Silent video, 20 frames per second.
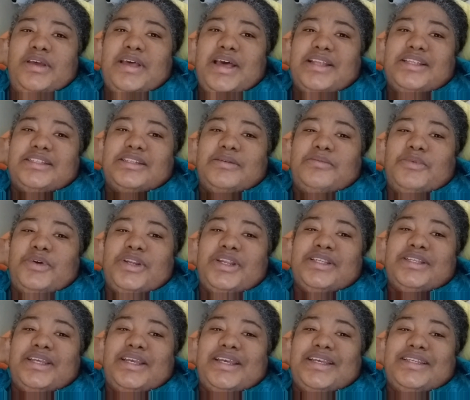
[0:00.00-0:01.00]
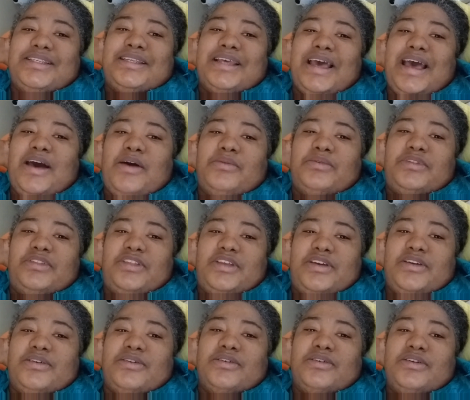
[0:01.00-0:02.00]
As someone is out
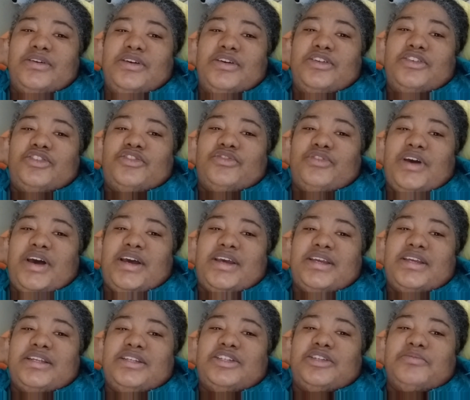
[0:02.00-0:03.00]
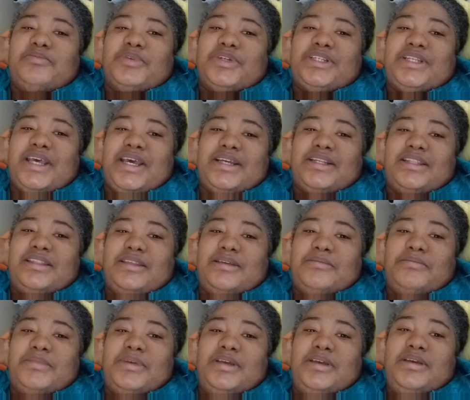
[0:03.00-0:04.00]
there trying to protect
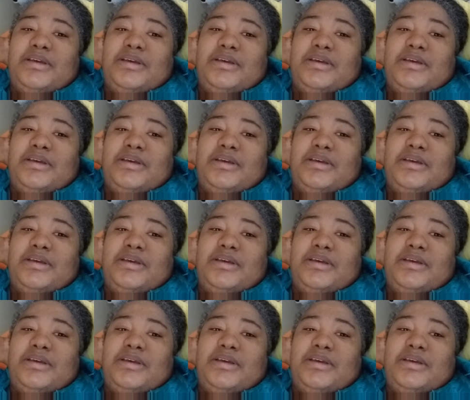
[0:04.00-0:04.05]
them,